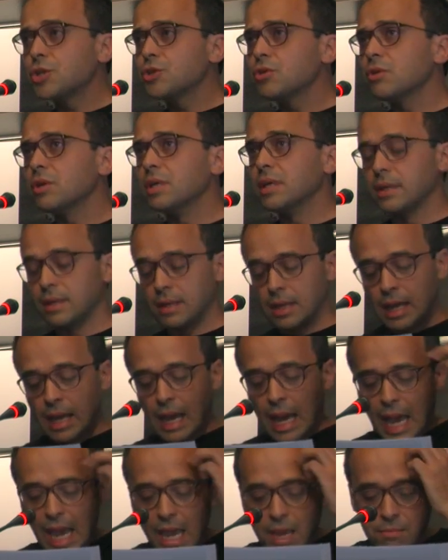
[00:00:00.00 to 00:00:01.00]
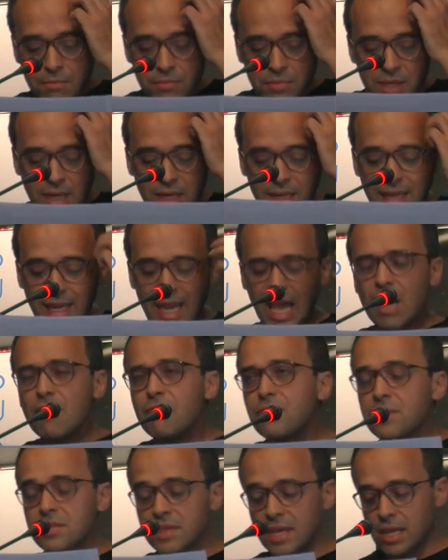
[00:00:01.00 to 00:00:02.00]
"Actually, I'm dealing
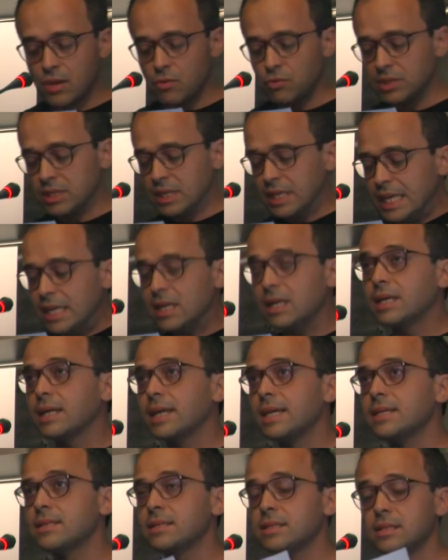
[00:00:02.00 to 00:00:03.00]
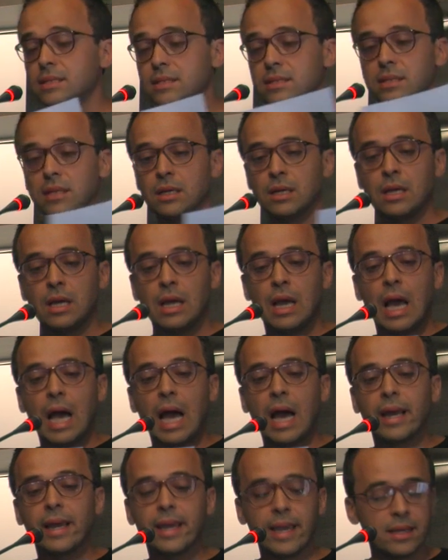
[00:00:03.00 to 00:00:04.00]
every day with legal cases
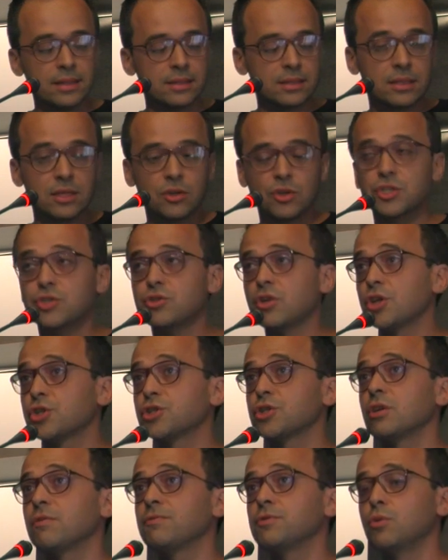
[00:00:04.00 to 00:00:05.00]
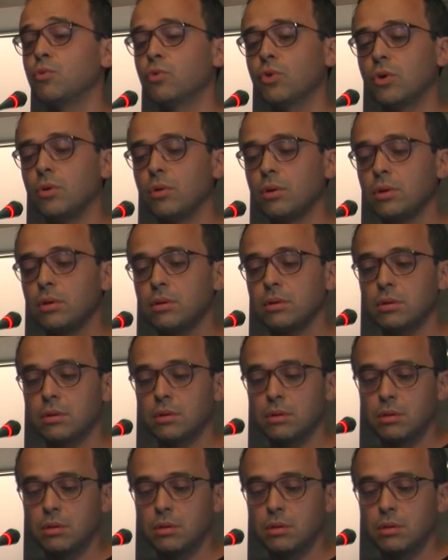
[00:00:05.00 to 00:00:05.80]
against the construction of the wall.